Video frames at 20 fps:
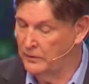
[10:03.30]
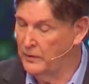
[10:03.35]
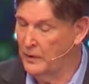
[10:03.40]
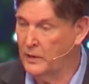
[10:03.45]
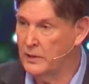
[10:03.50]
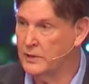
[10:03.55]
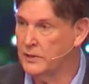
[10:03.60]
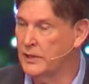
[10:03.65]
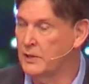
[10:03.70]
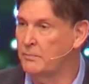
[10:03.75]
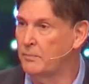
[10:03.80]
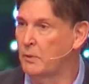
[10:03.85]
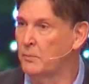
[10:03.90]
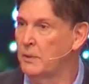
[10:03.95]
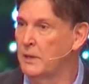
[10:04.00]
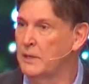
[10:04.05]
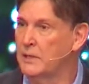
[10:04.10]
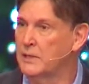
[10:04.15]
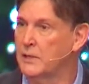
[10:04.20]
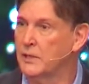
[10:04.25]
very simple,
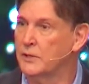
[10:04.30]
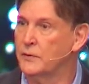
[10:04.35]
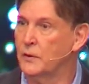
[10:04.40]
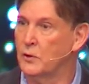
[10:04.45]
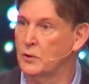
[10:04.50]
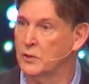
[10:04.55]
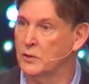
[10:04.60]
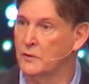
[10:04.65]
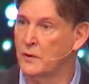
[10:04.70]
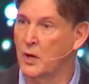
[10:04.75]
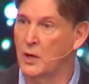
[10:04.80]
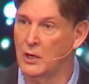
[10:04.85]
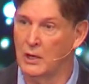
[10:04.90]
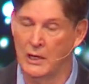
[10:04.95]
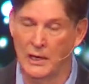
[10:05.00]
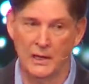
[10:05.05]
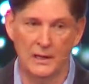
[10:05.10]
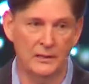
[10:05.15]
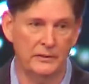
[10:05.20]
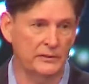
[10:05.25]
but he says, first of all,
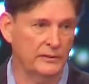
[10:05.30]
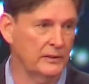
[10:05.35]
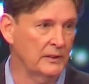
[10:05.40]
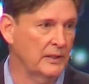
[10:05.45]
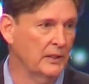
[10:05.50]
love.